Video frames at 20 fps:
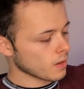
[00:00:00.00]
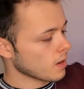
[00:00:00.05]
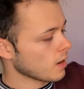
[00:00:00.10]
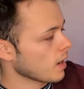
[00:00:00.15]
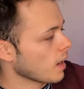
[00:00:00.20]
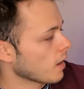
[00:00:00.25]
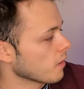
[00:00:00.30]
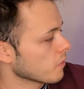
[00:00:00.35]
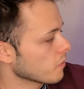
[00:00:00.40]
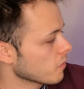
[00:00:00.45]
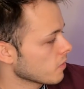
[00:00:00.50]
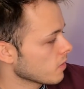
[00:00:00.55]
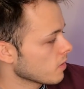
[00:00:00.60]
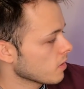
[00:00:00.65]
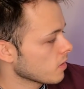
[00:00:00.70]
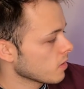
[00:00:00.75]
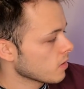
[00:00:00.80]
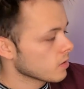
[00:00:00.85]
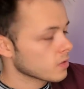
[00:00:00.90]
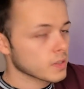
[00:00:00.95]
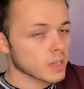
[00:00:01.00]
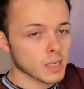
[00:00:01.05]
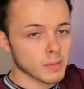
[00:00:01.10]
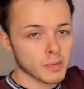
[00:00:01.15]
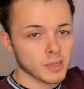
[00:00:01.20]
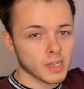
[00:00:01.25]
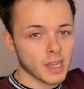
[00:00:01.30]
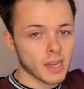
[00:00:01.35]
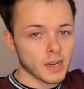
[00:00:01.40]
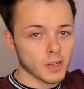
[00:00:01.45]
I have cinnamon
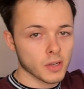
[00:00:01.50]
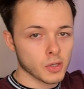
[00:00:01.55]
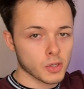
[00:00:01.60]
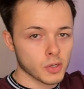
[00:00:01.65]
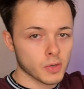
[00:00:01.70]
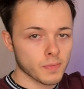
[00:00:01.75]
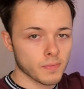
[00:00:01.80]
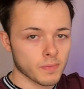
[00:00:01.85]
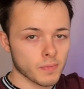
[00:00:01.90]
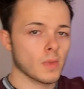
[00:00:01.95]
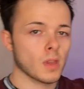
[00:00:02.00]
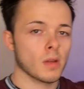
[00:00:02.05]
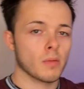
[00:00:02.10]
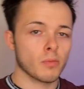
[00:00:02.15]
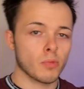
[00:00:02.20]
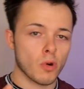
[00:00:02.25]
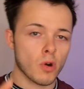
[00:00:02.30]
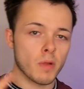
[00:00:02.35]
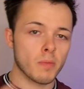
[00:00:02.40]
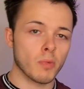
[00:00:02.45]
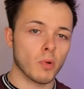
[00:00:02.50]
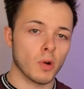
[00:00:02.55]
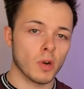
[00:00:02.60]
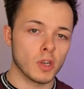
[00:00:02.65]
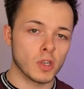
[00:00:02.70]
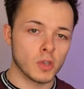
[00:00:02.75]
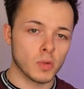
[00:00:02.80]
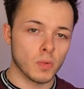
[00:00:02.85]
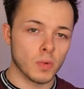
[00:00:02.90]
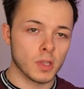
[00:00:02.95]
Danish, protein
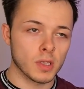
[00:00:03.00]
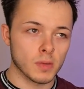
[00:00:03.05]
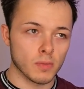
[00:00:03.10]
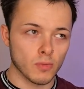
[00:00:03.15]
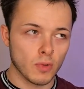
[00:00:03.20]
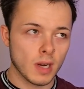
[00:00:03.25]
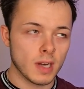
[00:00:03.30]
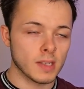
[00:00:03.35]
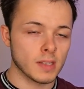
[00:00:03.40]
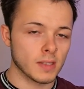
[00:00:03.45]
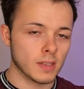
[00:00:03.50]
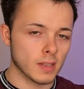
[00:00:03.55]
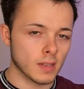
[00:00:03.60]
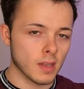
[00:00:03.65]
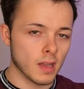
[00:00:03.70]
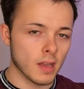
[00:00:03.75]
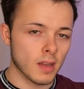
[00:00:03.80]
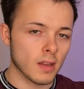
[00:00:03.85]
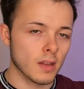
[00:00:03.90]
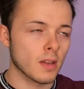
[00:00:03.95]
porridge with some raisins in there.